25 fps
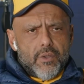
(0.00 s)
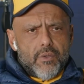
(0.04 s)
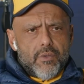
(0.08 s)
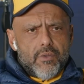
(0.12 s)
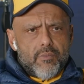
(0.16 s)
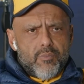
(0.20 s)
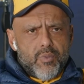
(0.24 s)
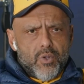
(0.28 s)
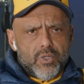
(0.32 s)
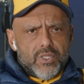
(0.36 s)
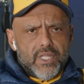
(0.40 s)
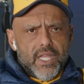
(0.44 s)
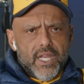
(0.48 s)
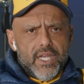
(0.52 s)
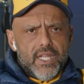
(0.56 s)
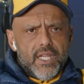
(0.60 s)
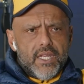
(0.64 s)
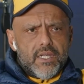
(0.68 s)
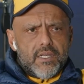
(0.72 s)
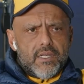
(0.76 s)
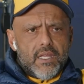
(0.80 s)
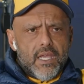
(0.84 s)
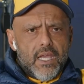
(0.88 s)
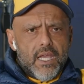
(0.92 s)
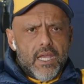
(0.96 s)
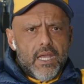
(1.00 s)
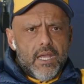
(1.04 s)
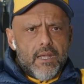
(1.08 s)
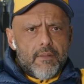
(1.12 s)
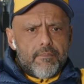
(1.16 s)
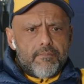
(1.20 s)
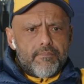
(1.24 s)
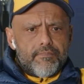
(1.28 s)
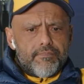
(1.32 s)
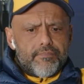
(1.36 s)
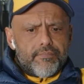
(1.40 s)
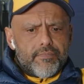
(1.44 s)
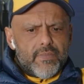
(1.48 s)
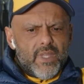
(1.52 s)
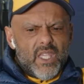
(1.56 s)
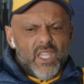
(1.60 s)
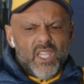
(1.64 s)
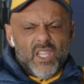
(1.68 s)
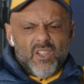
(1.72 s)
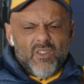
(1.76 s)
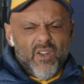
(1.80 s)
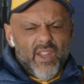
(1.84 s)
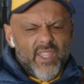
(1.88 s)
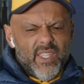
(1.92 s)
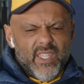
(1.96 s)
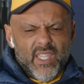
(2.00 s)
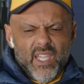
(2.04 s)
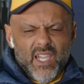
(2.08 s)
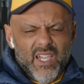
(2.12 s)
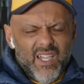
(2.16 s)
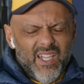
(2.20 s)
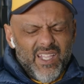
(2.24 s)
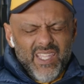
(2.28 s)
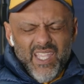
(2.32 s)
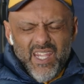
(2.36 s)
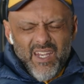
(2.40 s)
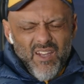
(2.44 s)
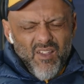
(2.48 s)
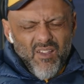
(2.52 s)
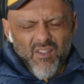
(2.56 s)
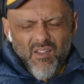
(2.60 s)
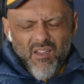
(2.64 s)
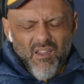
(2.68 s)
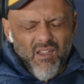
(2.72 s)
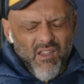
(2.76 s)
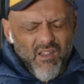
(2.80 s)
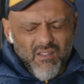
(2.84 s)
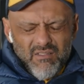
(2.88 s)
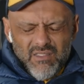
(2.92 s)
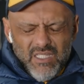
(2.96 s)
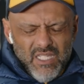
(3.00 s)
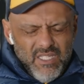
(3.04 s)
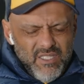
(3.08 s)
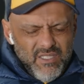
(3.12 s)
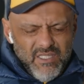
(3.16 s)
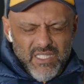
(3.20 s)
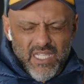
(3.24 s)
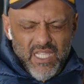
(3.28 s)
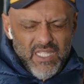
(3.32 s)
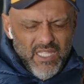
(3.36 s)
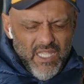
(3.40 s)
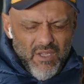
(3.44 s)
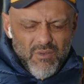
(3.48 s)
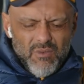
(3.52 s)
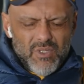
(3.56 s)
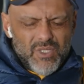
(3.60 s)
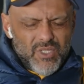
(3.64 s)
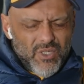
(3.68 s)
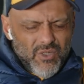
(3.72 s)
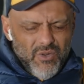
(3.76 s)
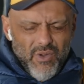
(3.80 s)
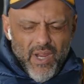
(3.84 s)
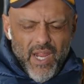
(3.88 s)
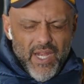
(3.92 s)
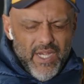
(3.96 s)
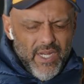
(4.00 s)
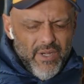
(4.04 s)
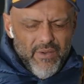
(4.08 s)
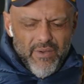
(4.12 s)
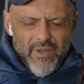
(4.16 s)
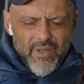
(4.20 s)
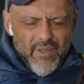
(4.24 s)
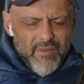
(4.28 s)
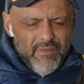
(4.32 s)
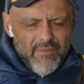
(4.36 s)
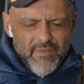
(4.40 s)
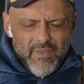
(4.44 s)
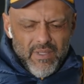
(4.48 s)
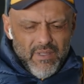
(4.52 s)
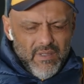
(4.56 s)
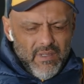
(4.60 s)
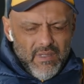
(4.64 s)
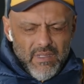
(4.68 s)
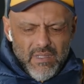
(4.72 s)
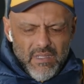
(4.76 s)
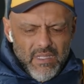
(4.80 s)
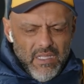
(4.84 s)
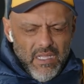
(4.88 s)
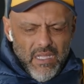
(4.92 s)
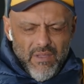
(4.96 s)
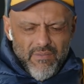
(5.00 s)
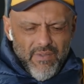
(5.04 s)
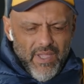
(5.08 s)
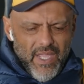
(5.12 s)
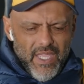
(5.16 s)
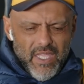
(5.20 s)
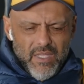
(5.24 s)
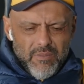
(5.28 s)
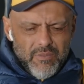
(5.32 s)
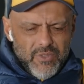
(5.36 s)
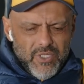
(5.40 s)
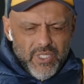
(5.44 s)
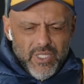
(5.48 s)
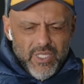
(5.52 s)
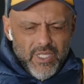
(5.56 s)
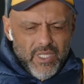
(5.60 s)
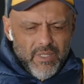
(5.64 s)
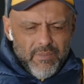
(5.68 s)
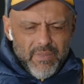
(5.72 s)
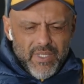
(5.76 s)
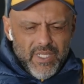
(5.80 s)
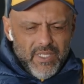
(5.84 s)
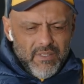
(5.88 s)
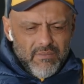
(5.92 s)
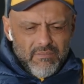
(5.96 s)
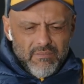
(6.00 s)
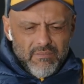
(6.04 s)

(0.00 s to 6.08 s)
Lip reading: we booked that in. Yeah, great car. Again, that was a great era of AMG. I mean,